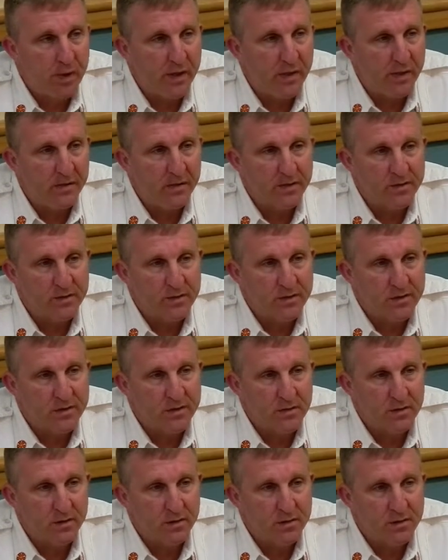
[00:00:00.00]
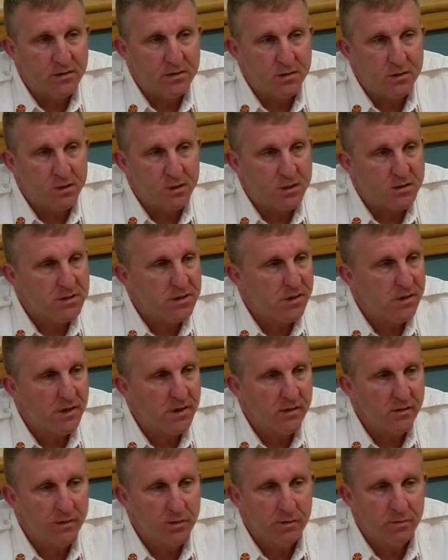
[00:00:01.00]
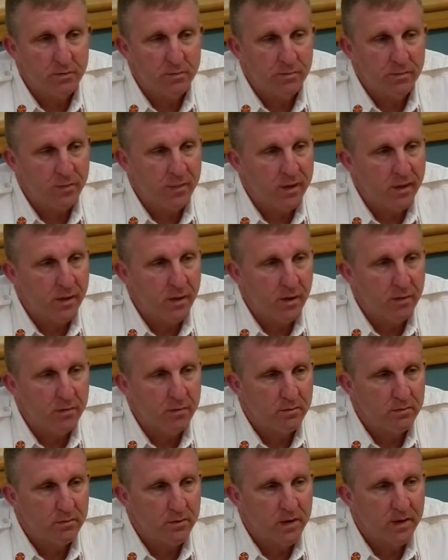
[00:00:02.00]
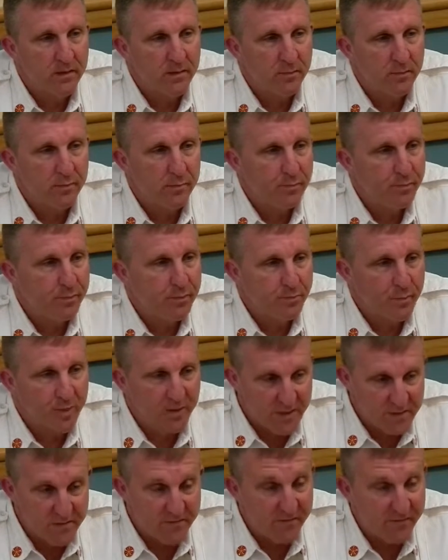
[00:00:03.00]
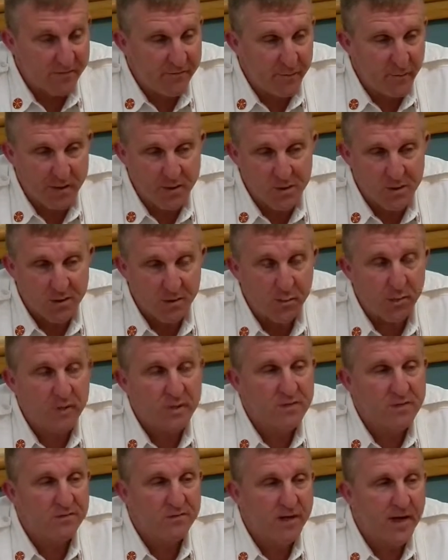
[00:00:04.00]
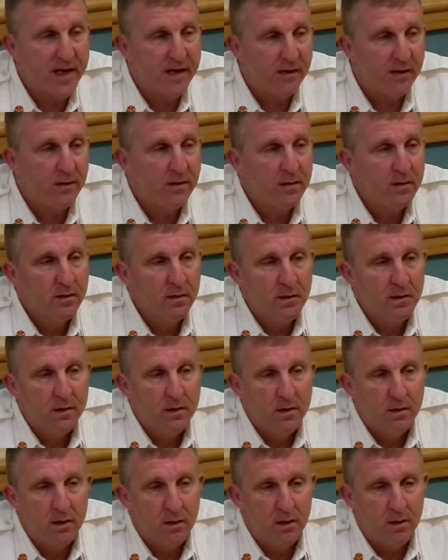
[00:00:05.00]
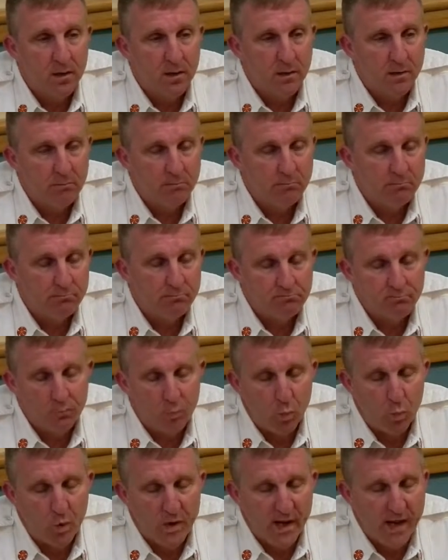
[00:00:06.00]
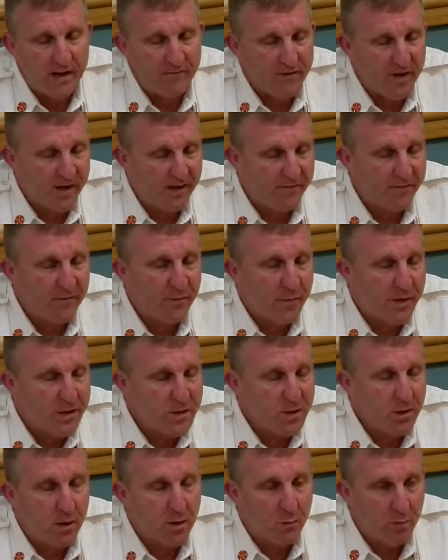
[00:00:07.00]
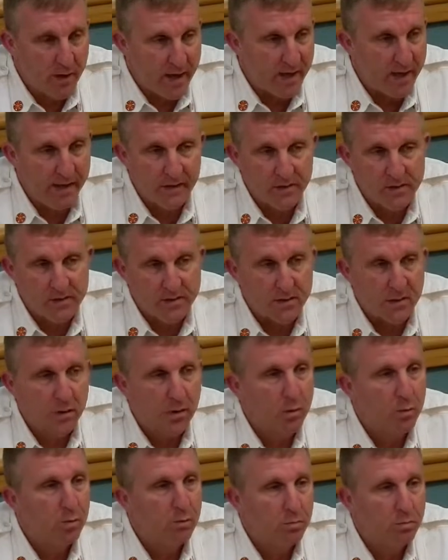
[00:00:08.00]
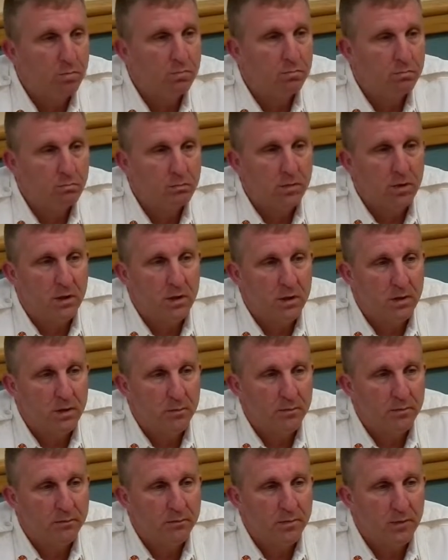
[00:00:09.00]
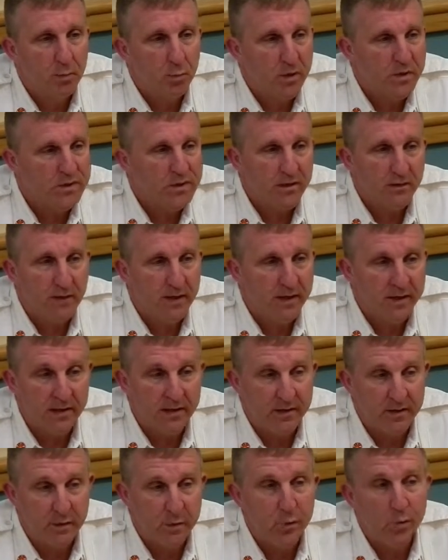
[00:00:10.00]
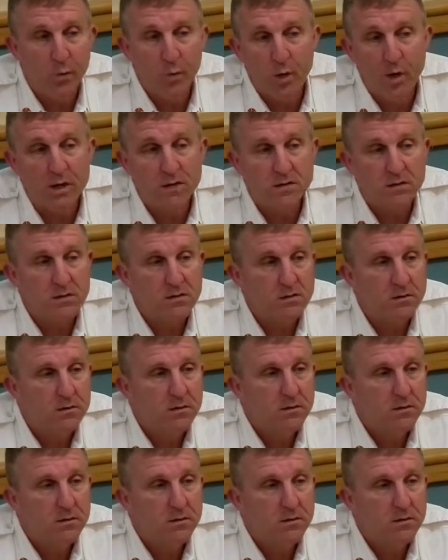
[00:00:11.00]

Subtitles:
it's just another piece of information, a piece of data. We have that information already, so it wasn't anything new to us.